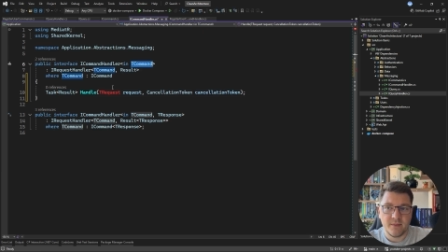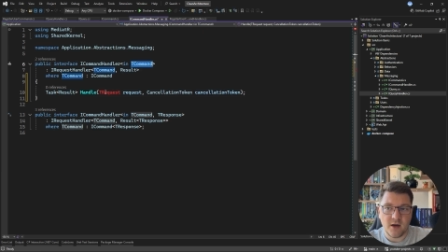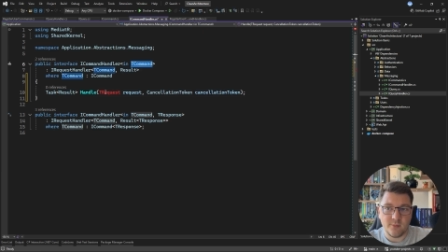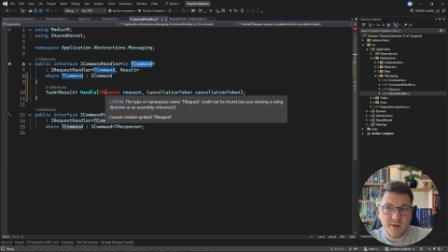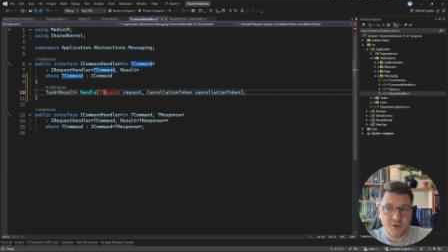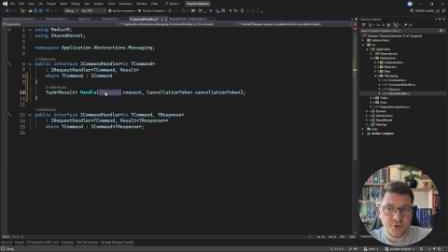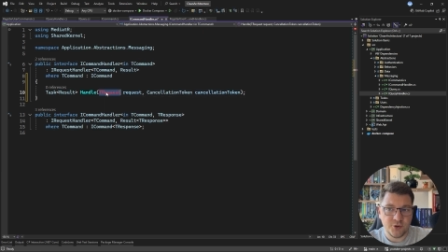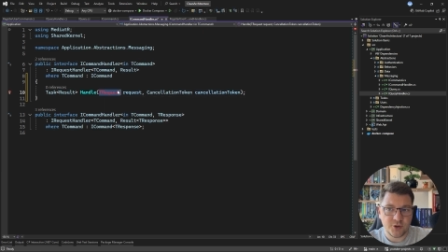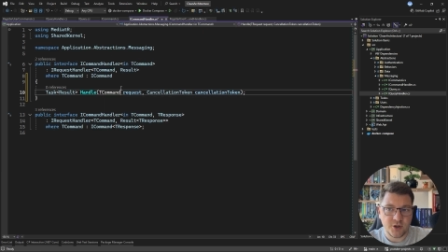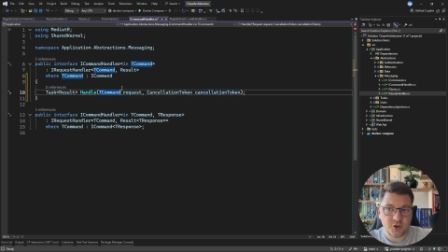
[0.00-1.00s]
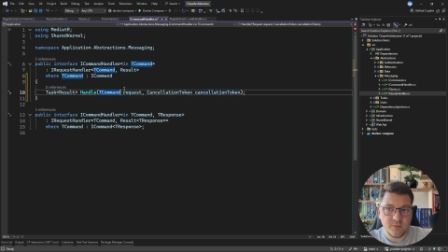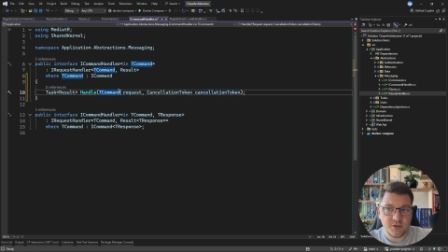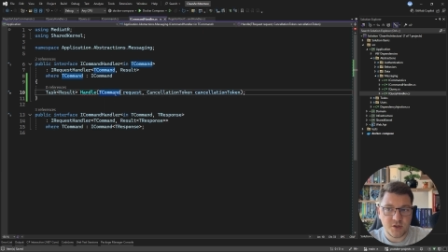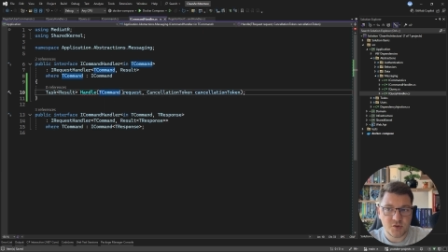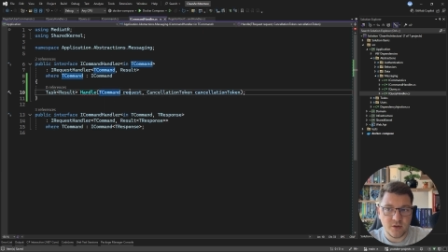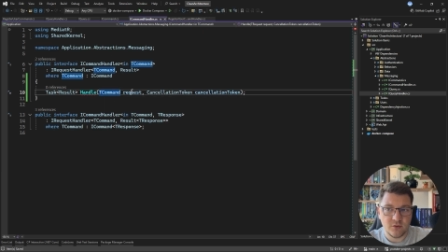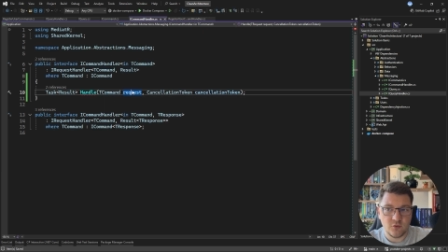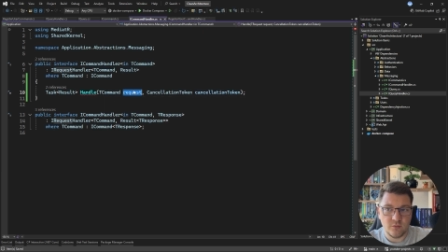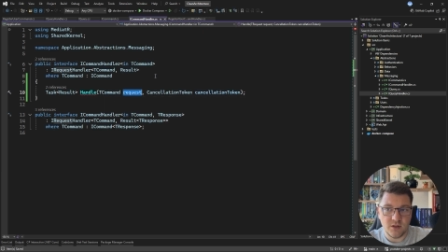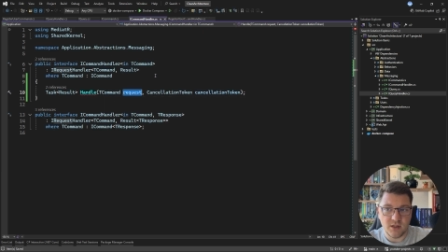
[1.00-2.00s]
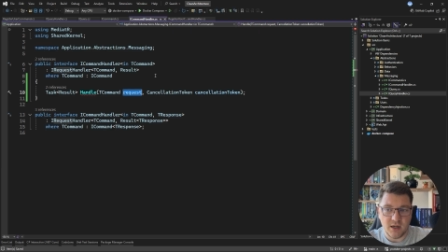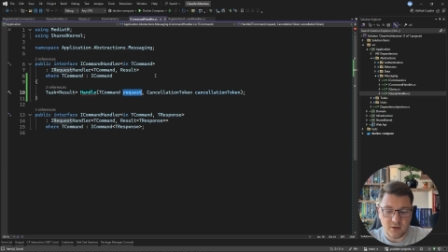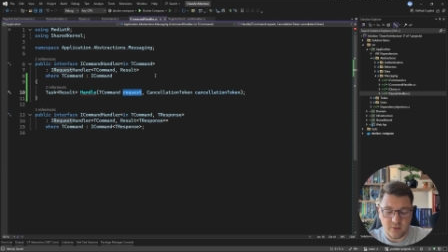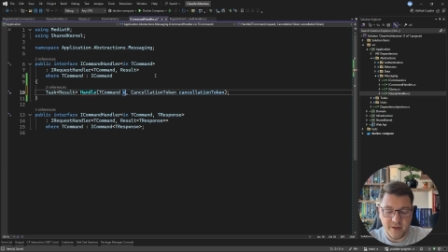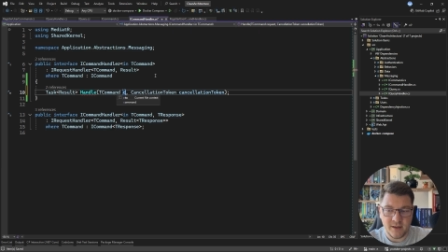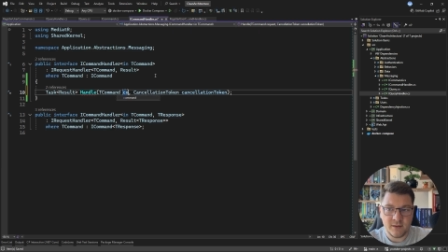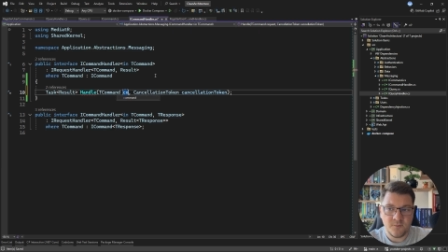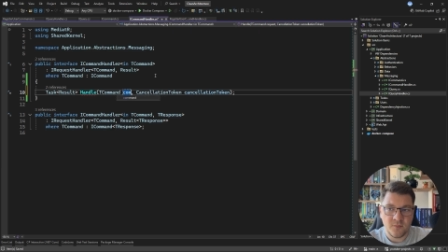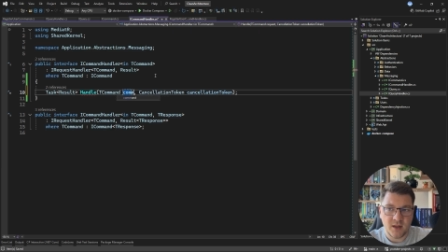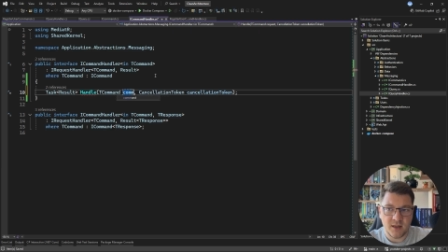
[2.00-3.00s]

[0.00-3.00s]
Now my generic argument is going to be a command,